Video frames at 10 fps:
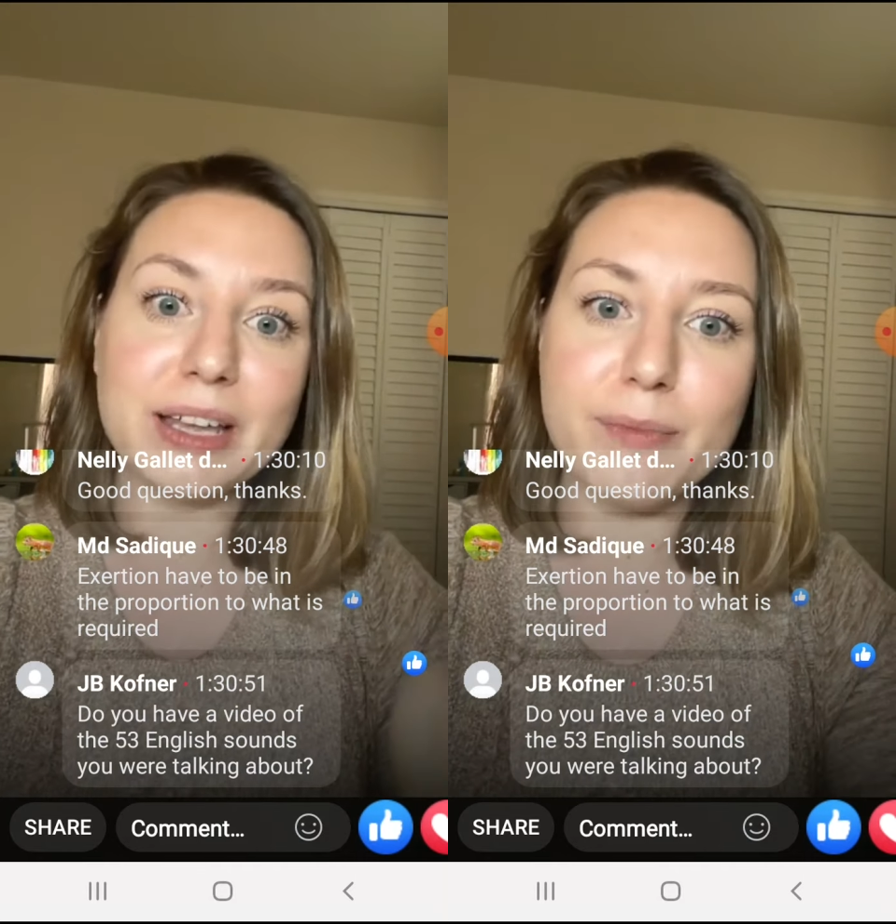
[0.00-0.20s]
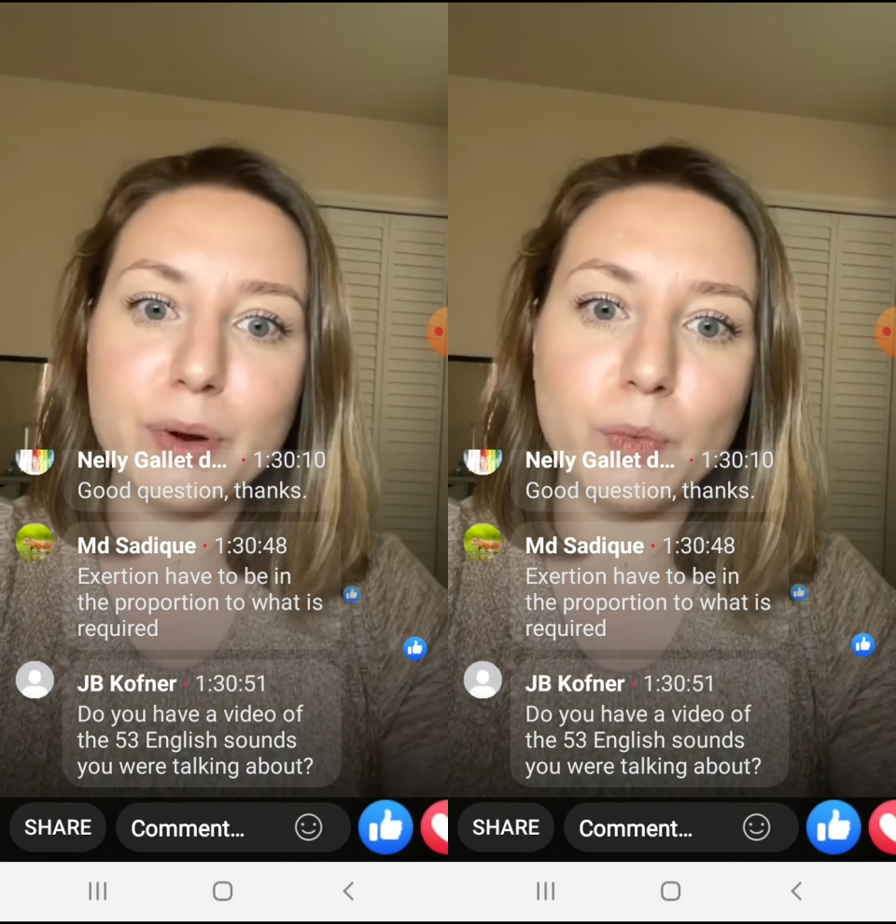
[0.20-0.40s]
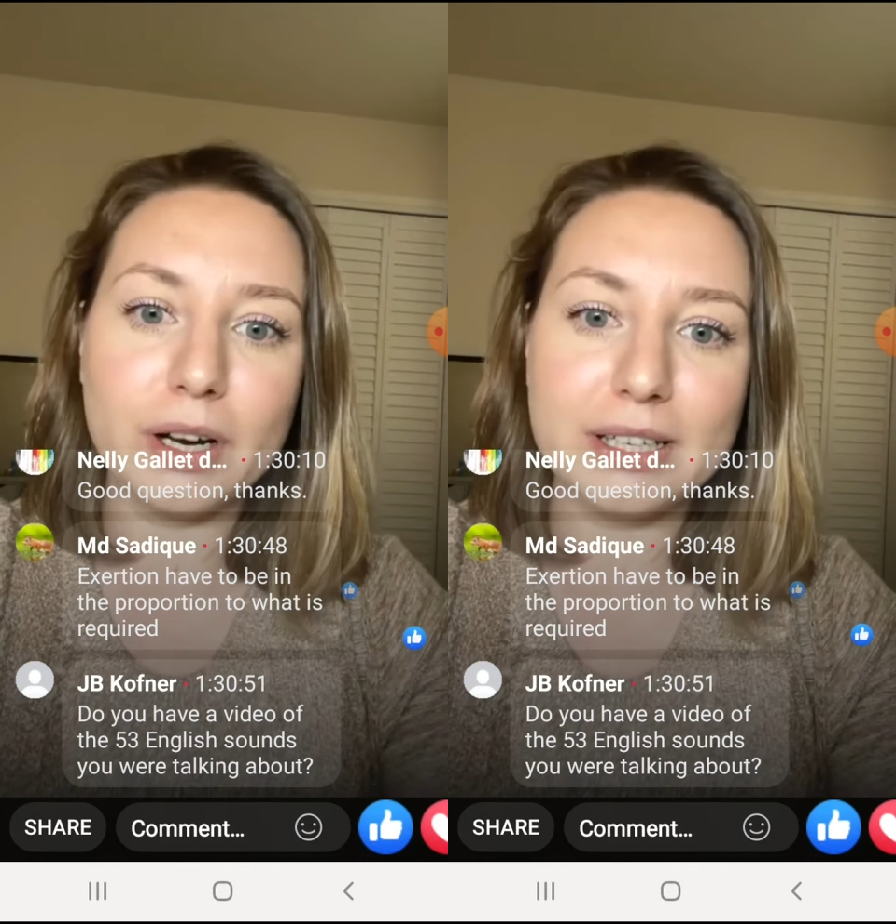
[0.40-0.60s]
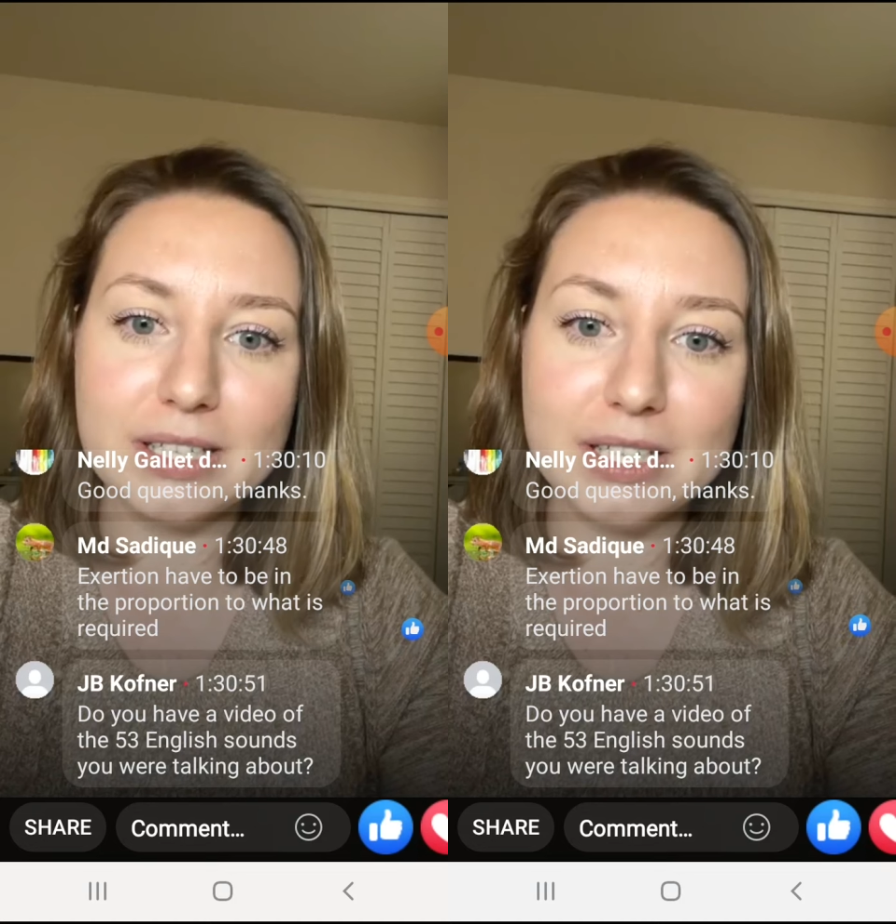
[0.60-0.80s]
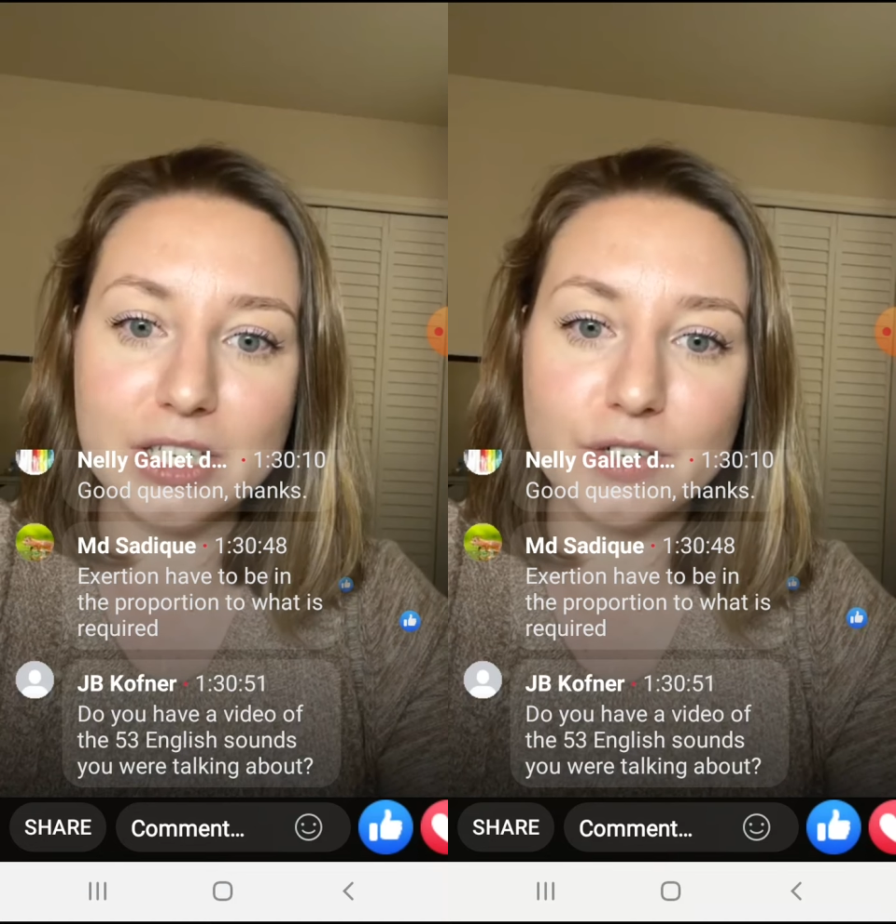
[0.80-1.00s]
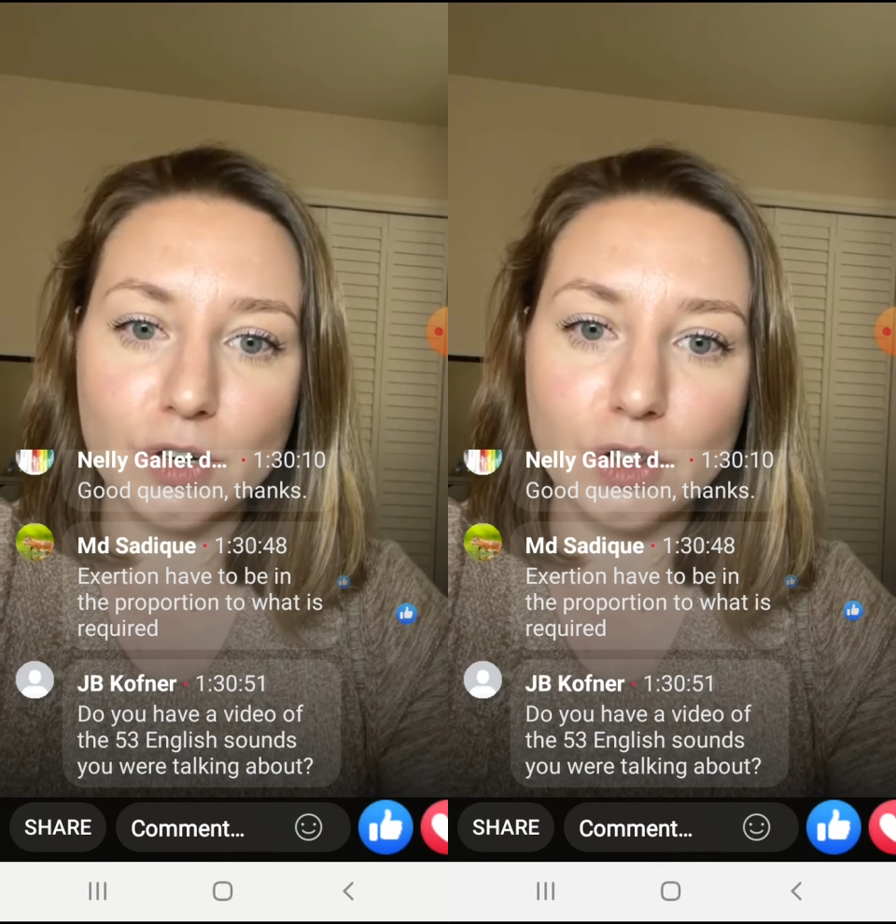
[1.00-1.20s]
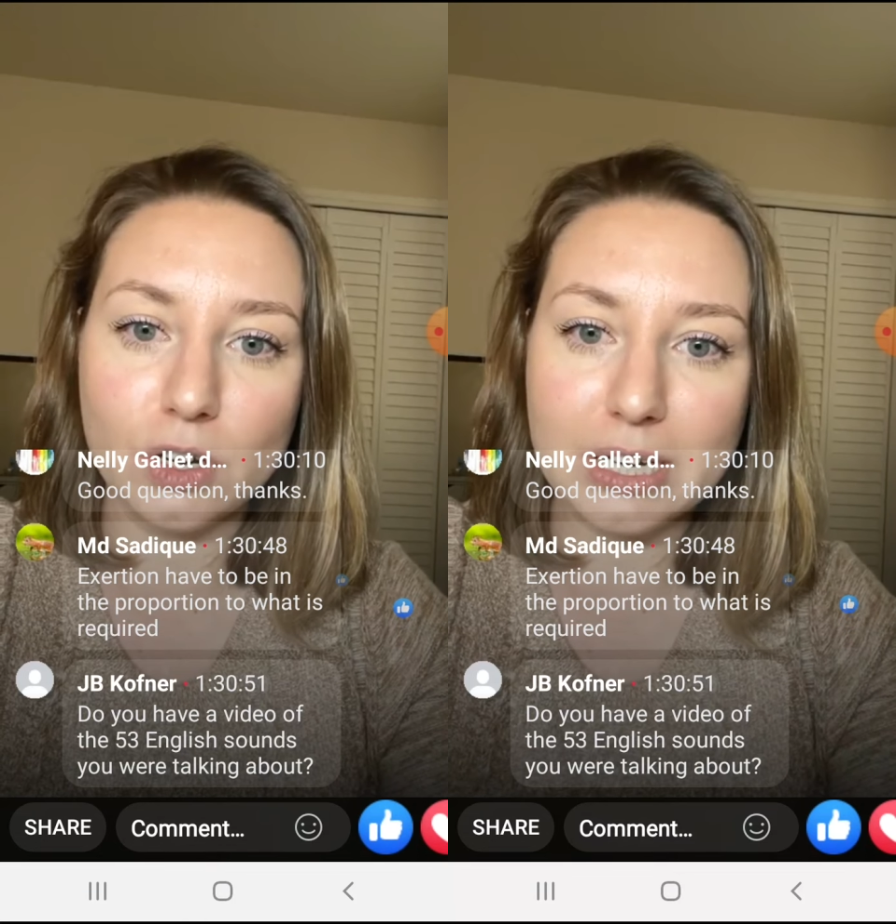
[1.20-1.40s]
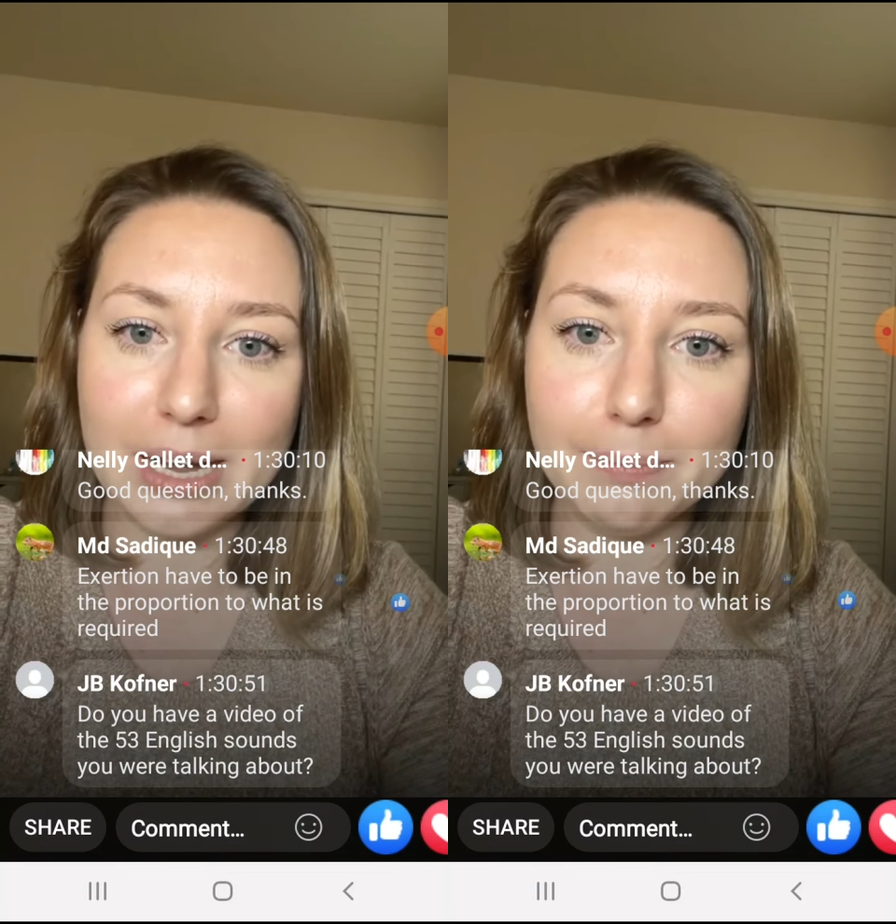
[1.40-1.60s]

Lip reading: wanting to teach for a long time.